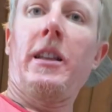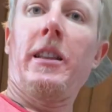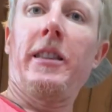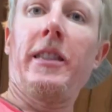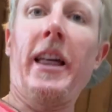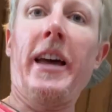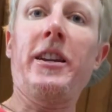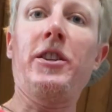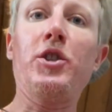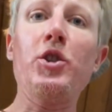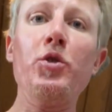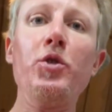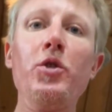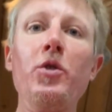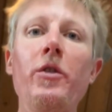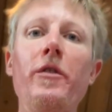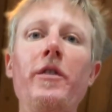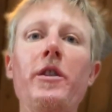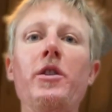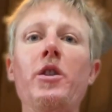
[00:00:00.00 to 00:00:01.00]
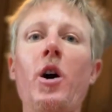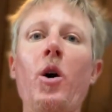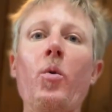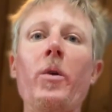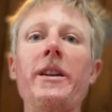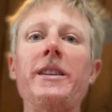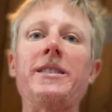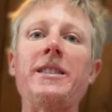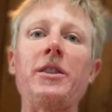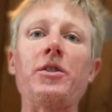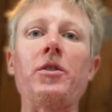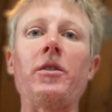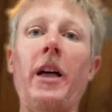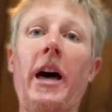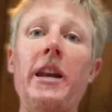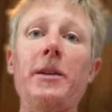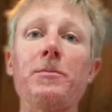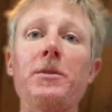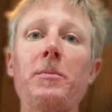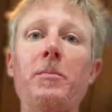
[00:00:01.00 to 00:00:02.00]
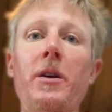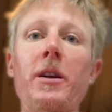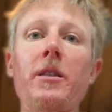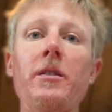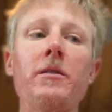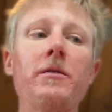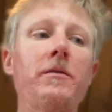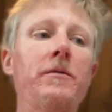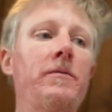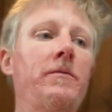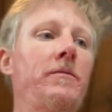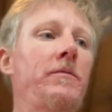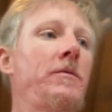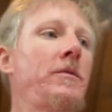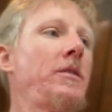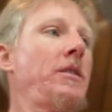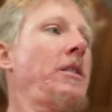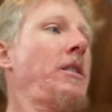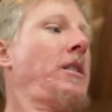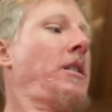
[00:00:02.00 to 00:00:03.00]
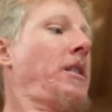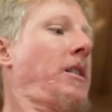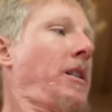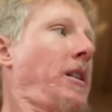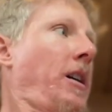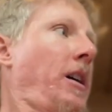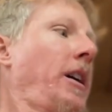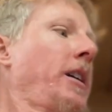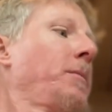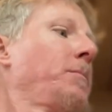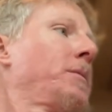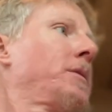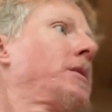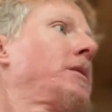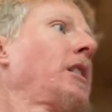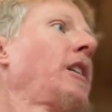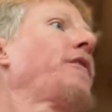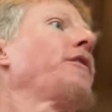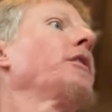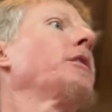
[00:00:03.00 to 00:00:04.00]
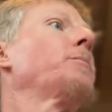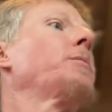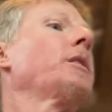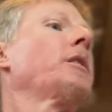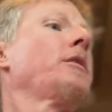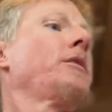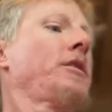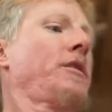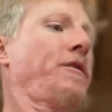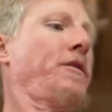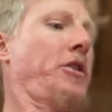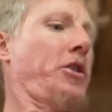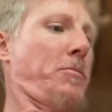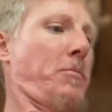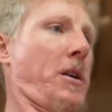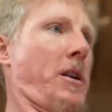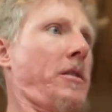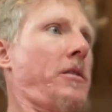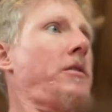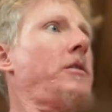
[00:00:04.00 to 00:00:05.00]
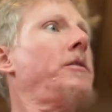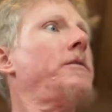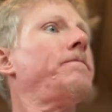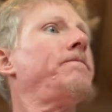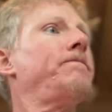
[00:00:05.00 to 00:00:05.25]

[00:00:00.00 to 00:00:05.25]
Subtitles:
Like, do you even know what essential items to bring? I am definitely bringing this fish mask.